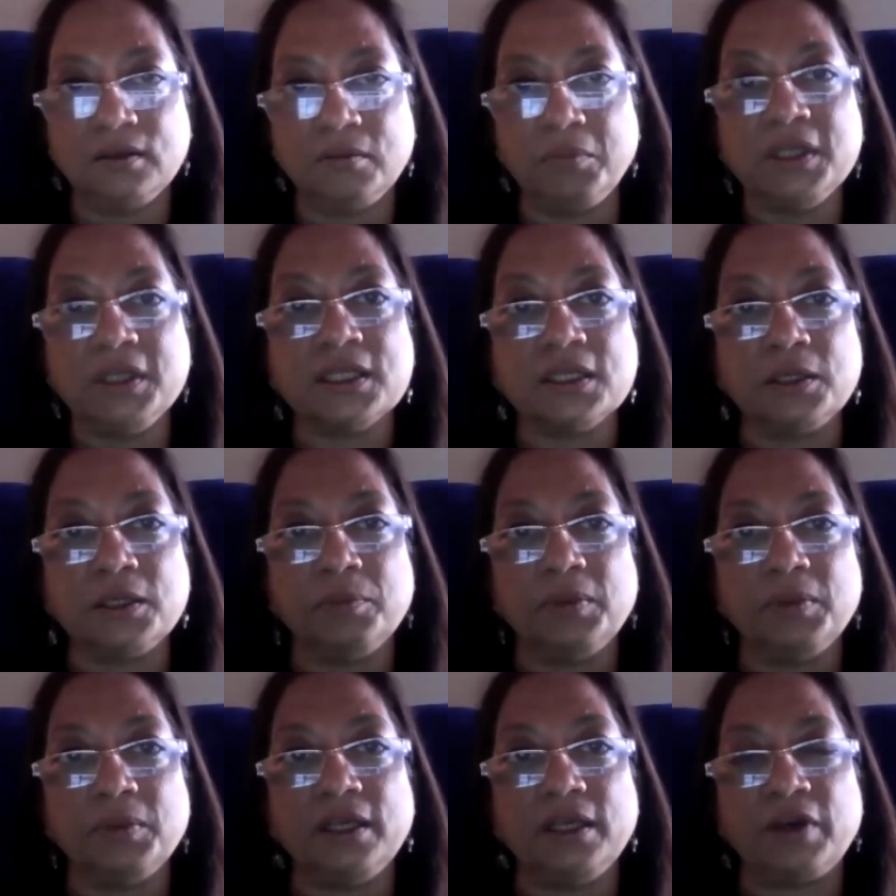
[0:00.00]

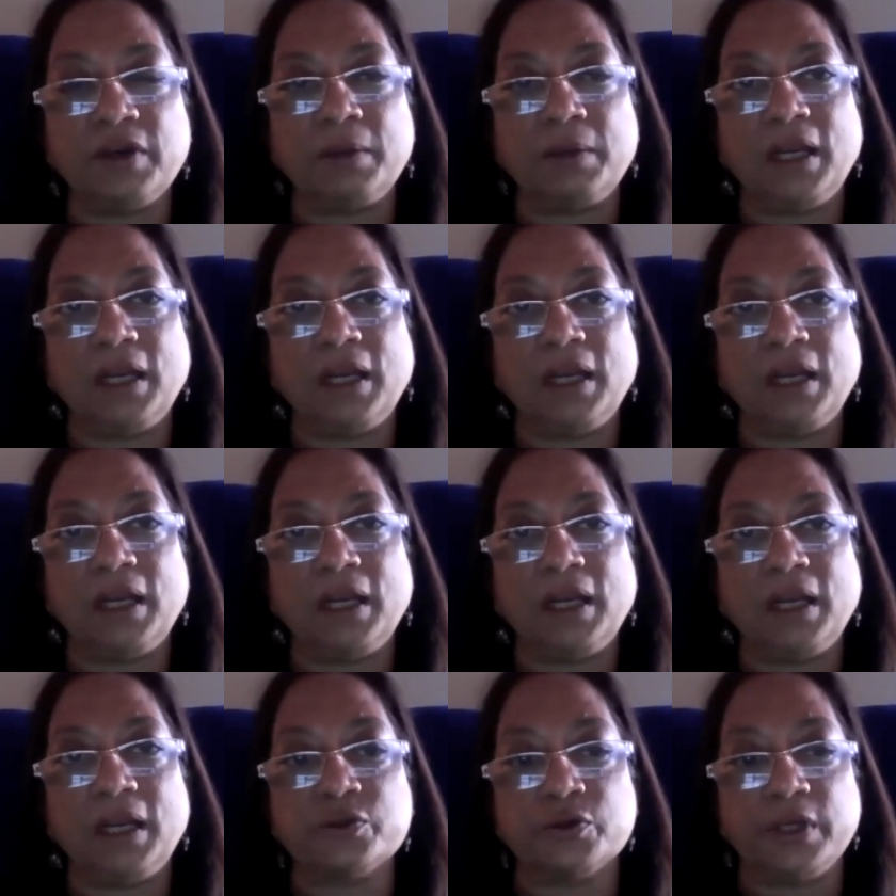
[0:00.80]
miserably, if I'm
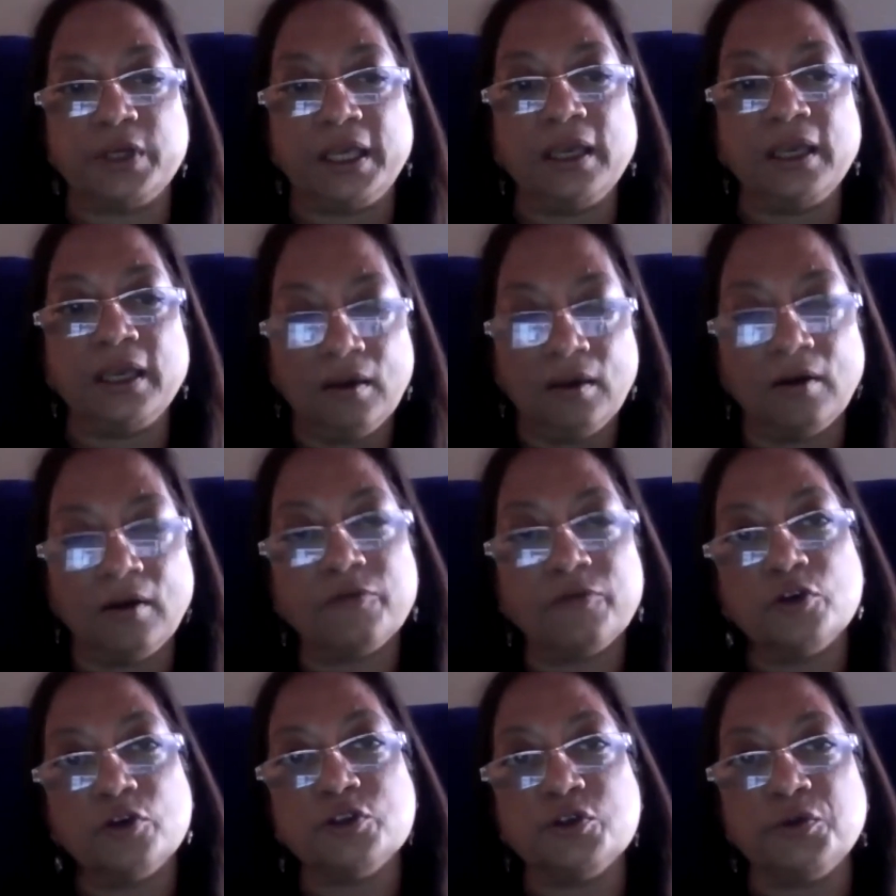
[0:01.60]
allowed to say.
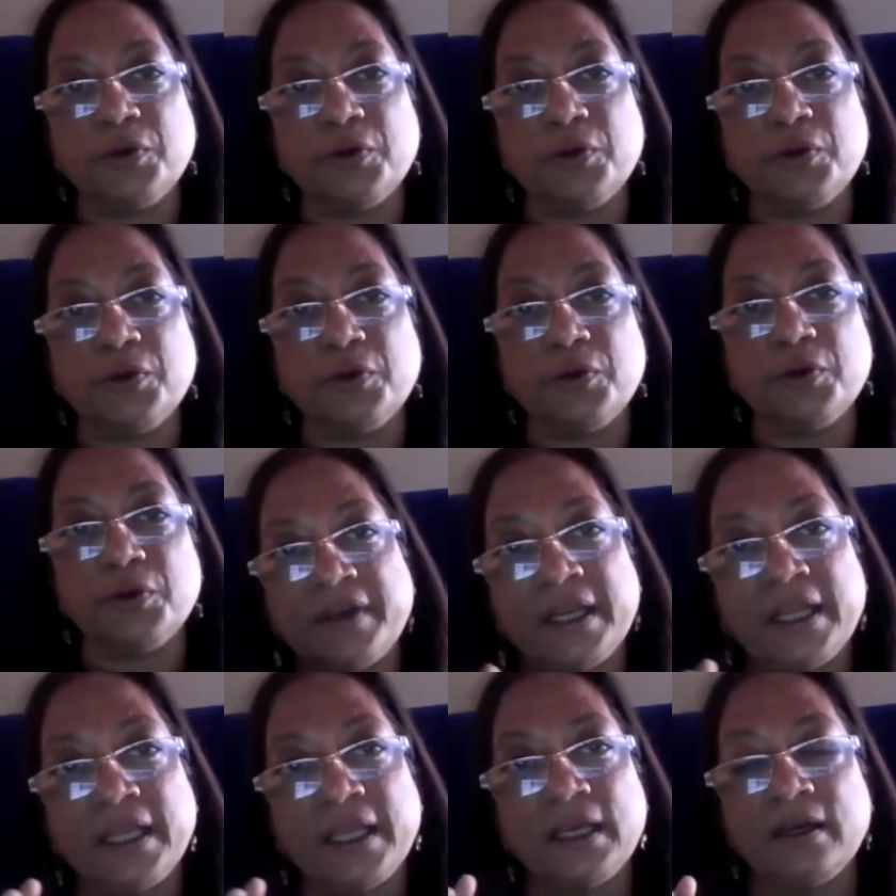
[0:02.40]
Of course, UN is a
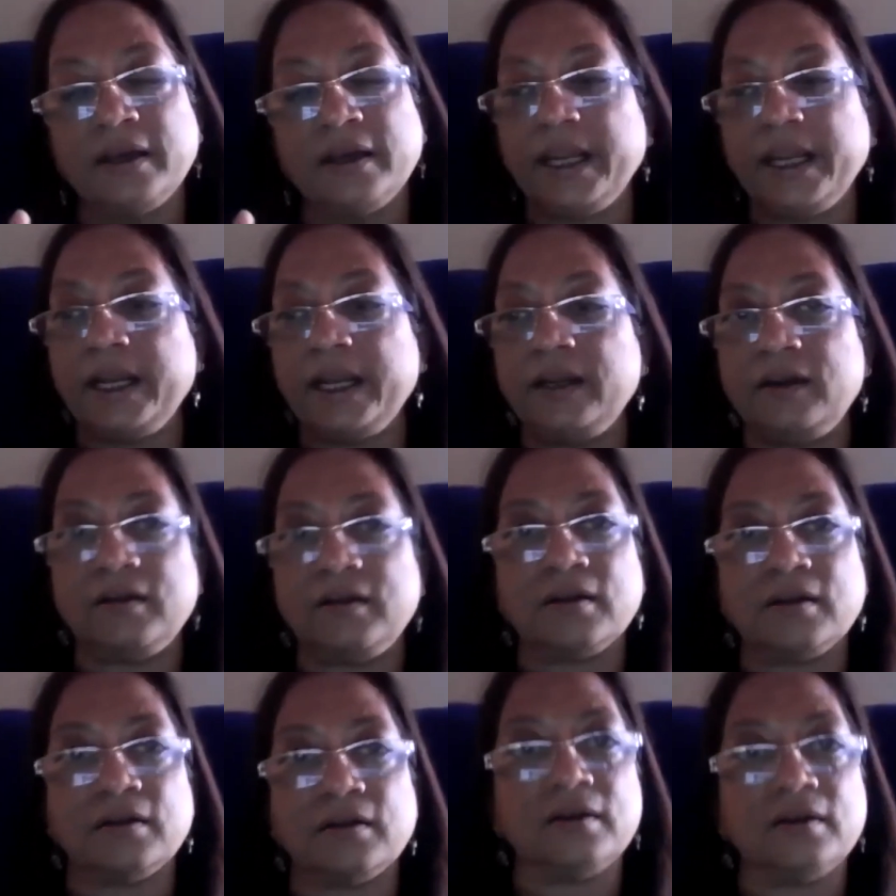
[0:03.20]
very great
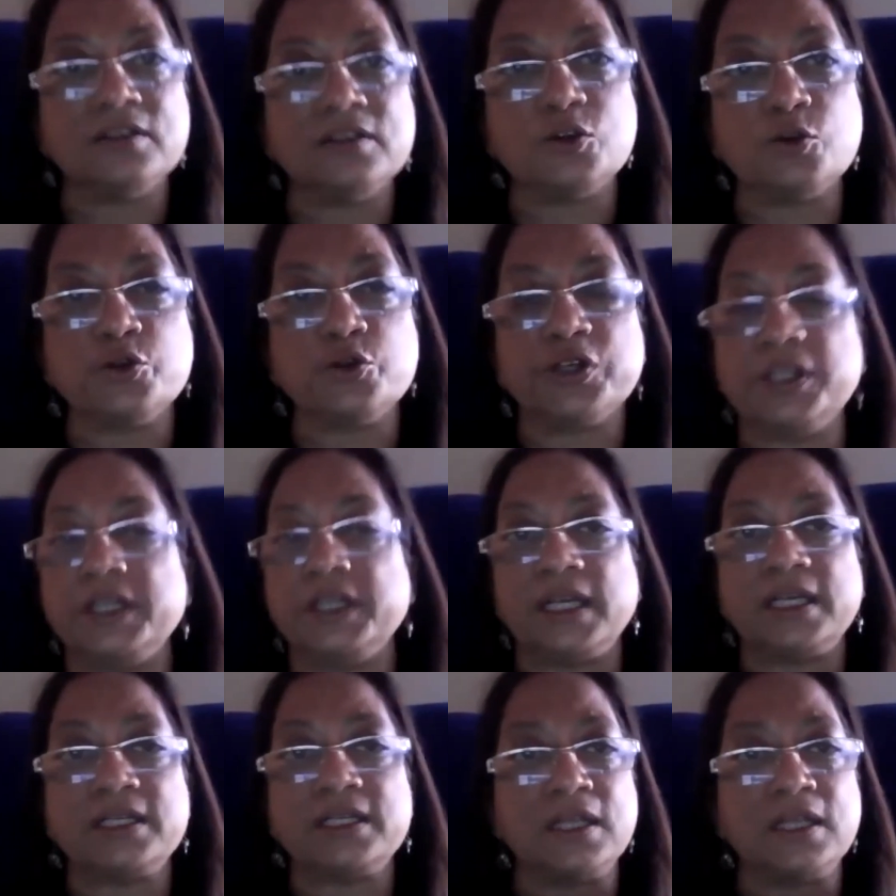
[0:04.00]
institution.
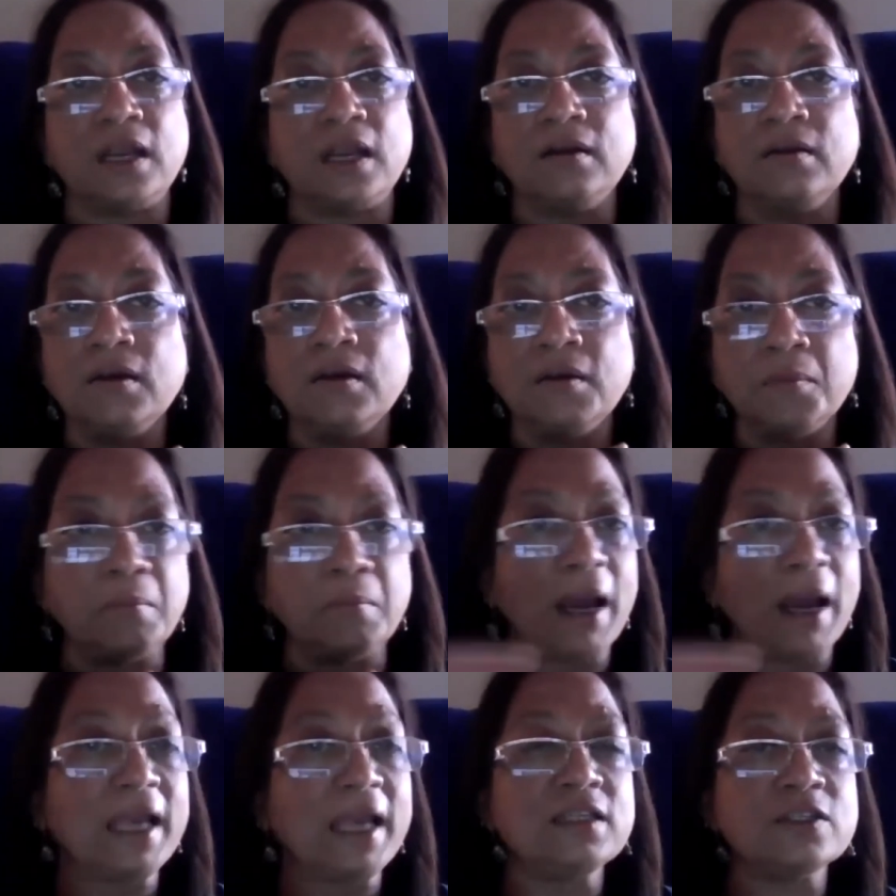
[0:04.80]
It has done
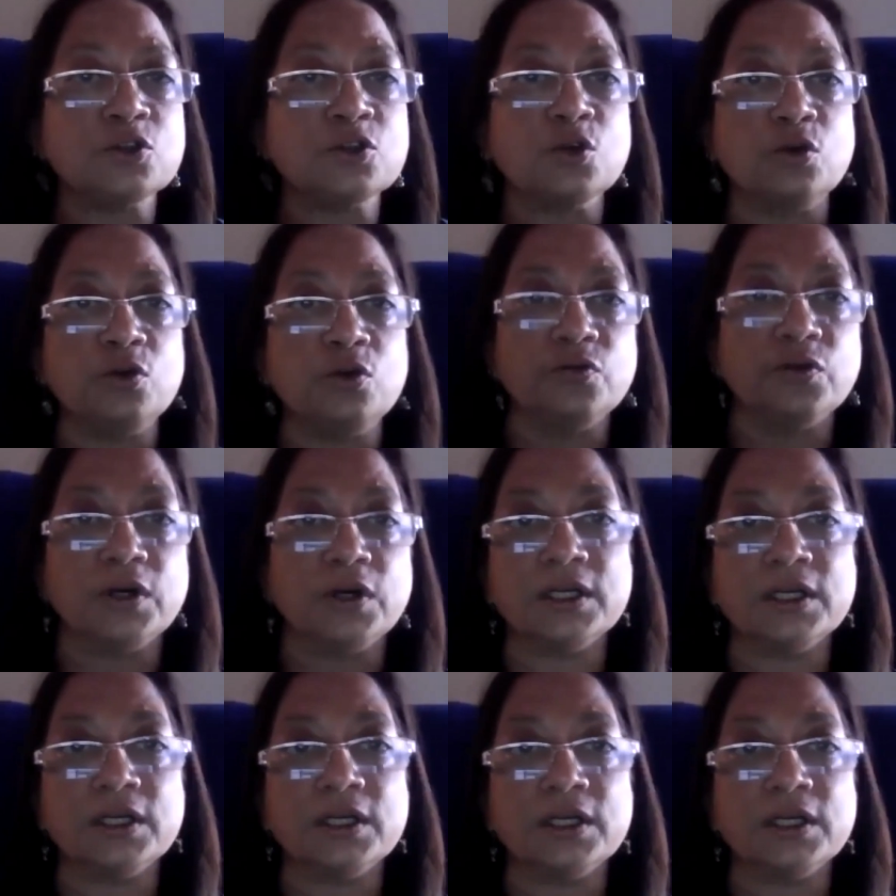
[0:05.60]
milestone
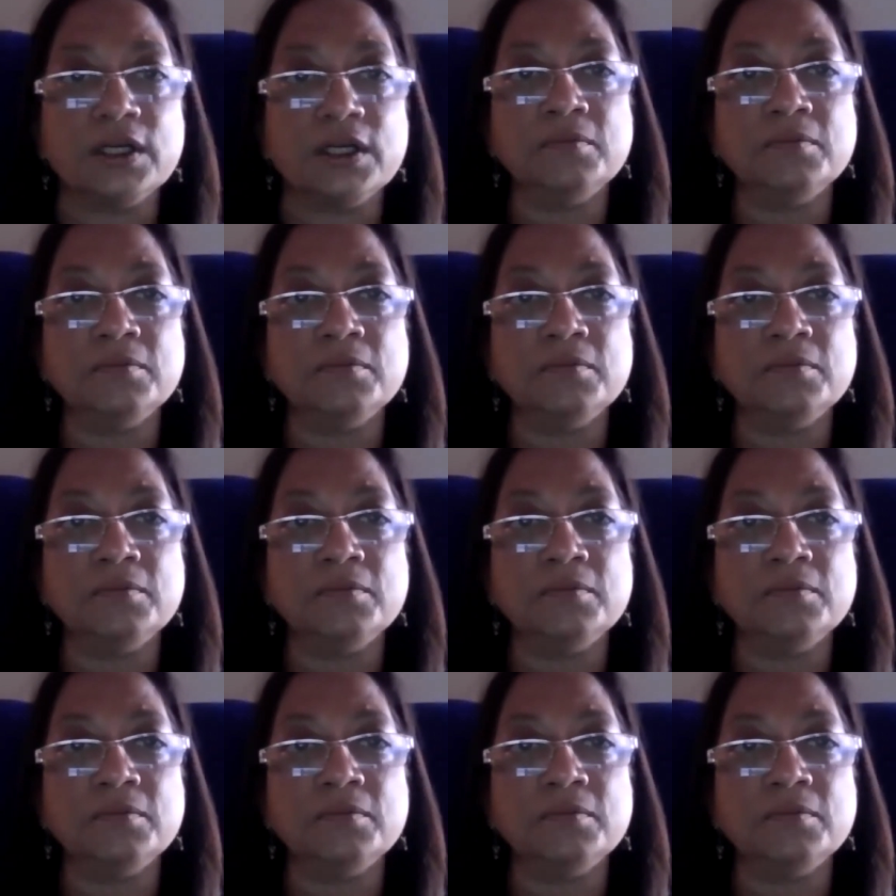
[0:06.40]
works.